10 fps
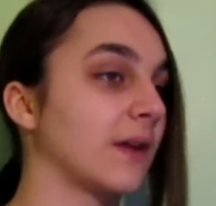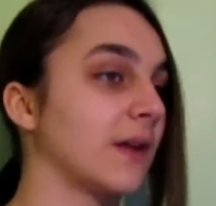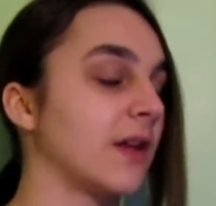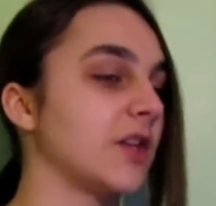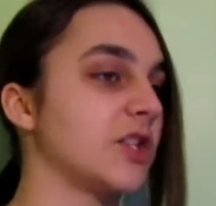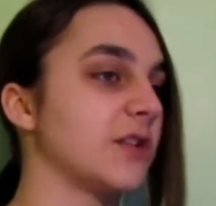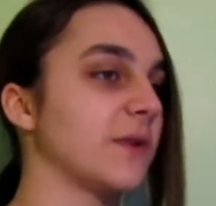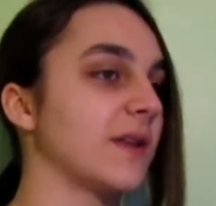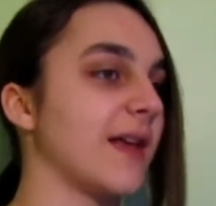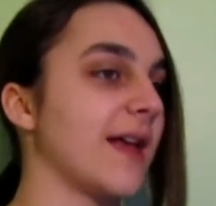is she
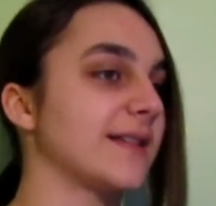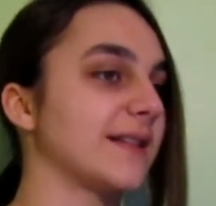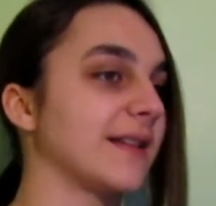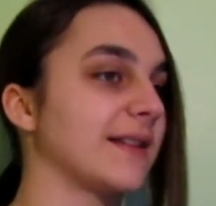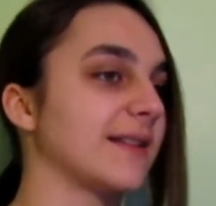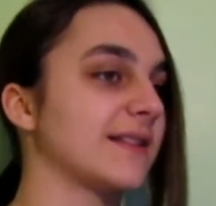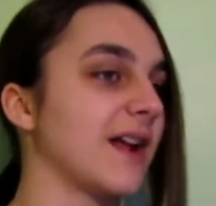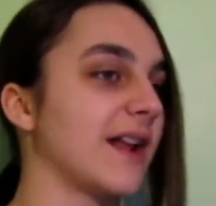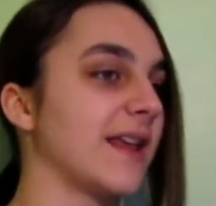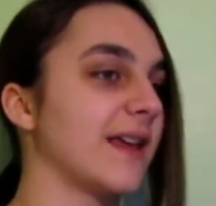realizing that that's
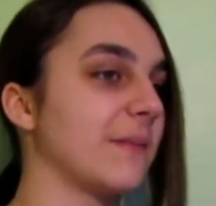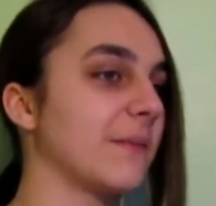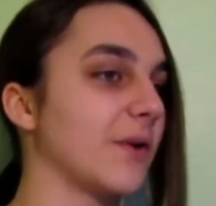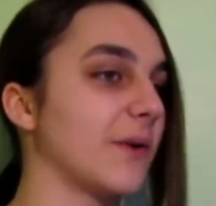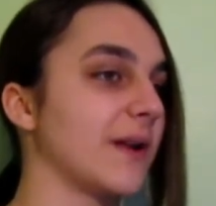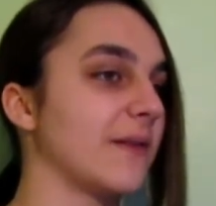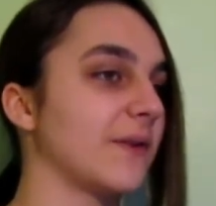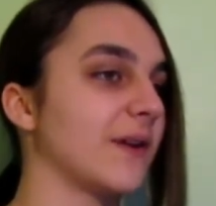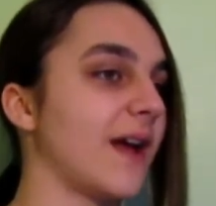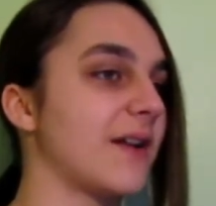not him or
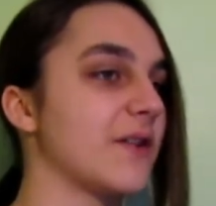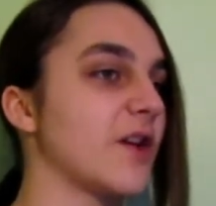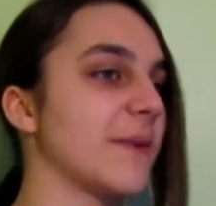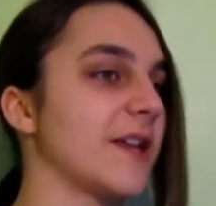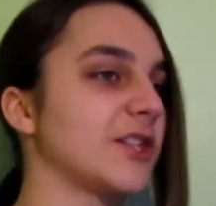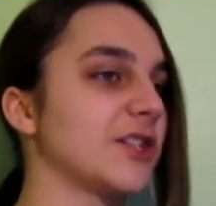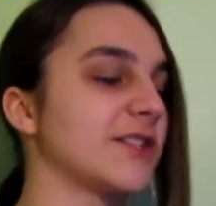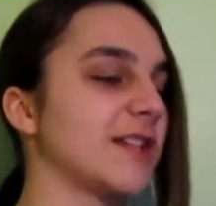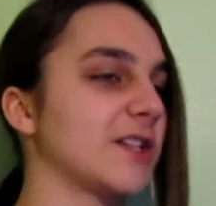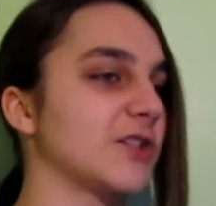whatever? I don't know, man, she
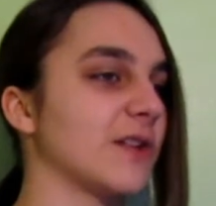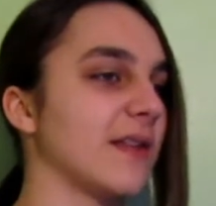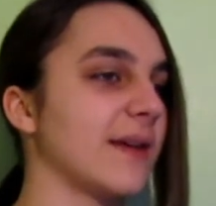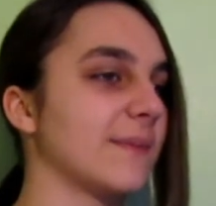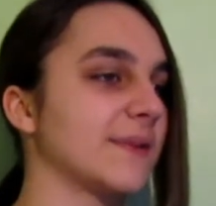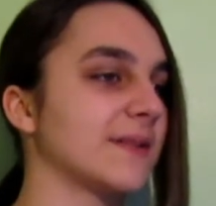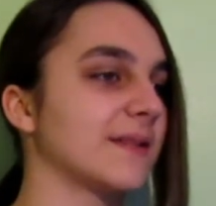just touched her lips.